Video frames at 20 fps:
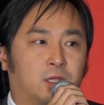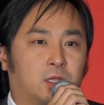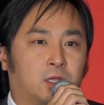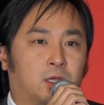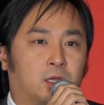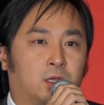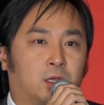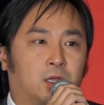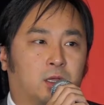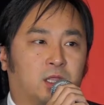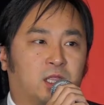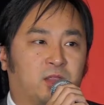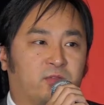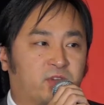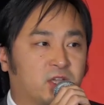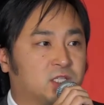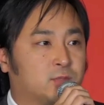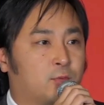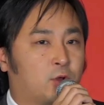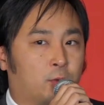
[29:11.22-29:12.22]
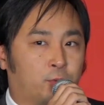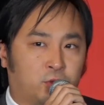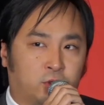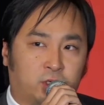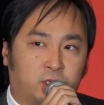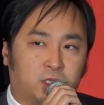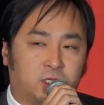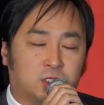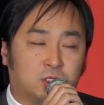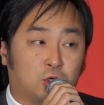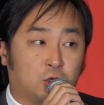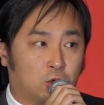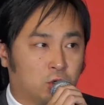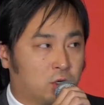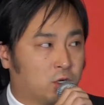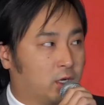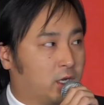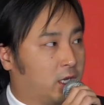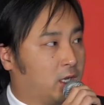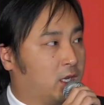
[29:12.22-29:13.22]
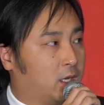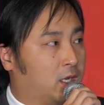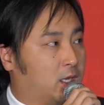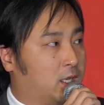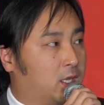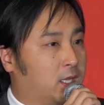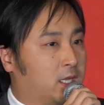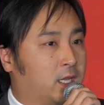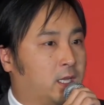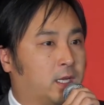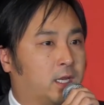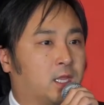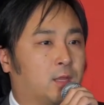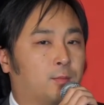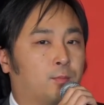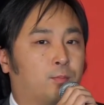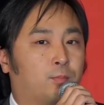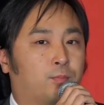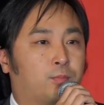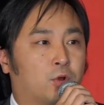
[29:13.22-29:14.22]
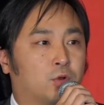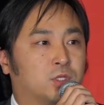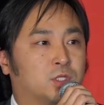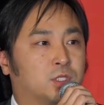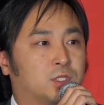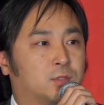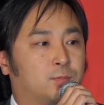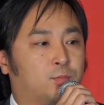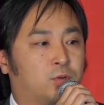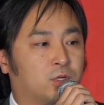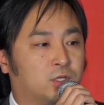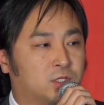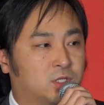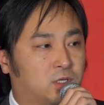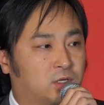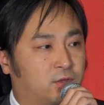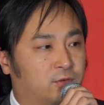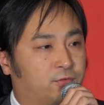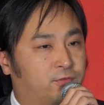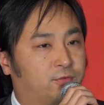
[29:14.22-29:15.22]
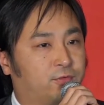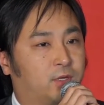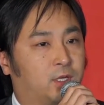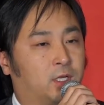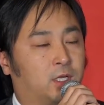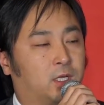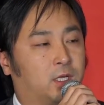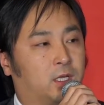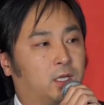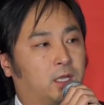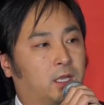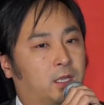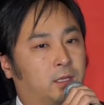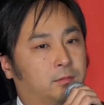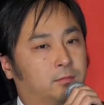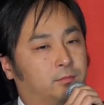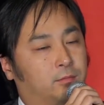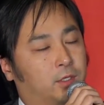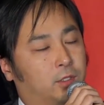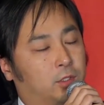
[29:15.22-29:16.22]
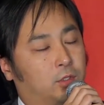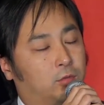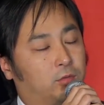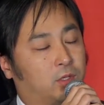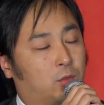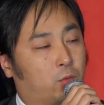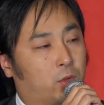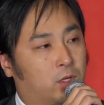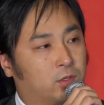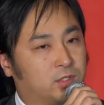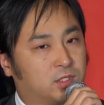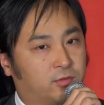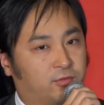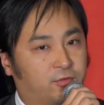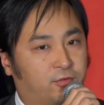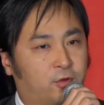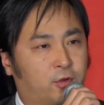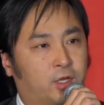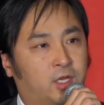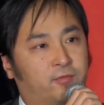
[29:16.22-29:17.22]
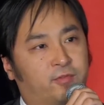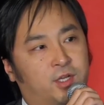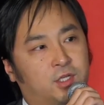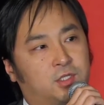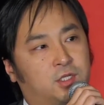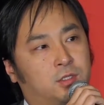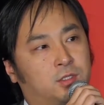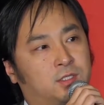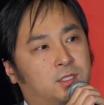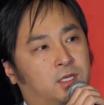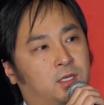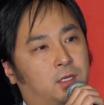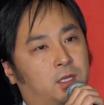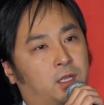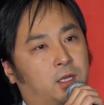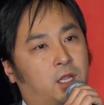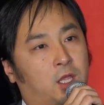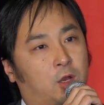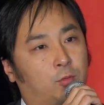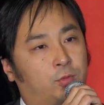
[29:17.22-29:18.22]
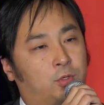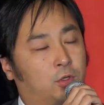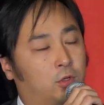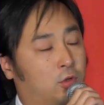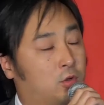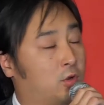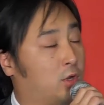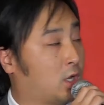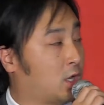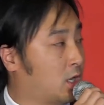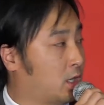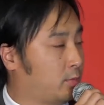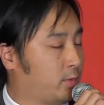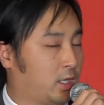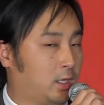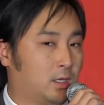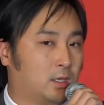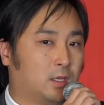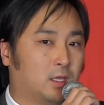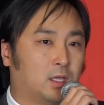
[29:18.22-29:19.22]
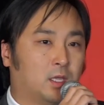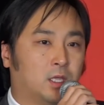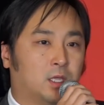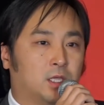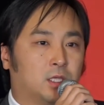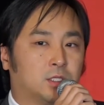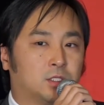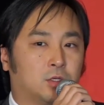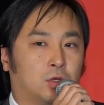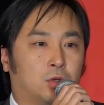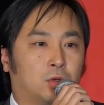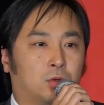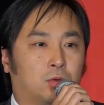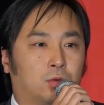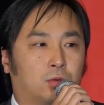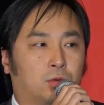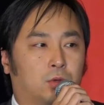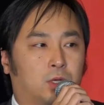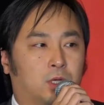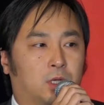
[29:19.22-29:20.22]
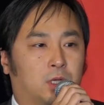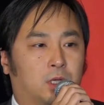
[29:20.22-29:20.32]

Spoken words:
investment opportunities locally. It can both preserve the wealth of foreign investors and help the local economy. So